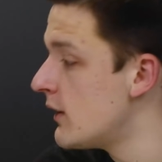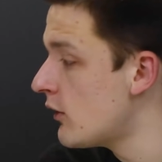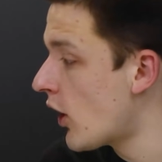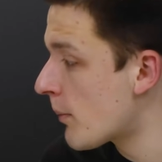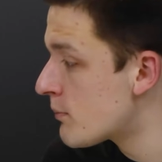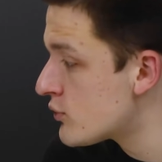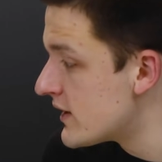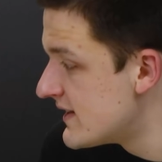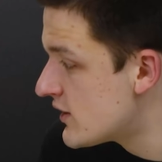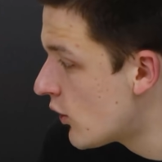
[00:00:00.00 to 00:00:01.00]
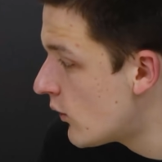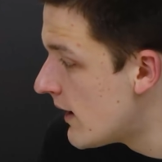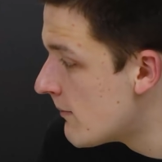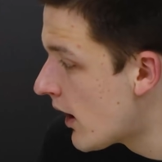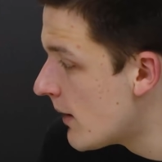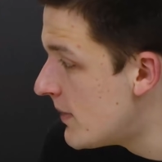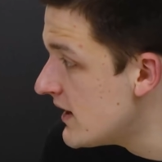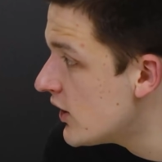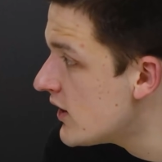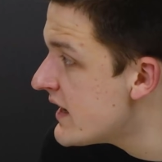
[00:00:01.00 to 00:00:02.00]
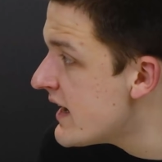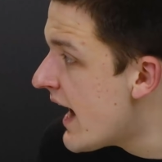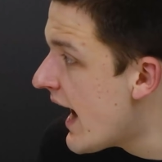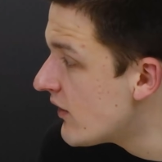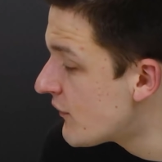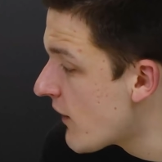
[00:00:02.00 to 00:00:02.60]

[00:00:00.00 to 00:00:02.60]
still look pretty cool in my opinion, and the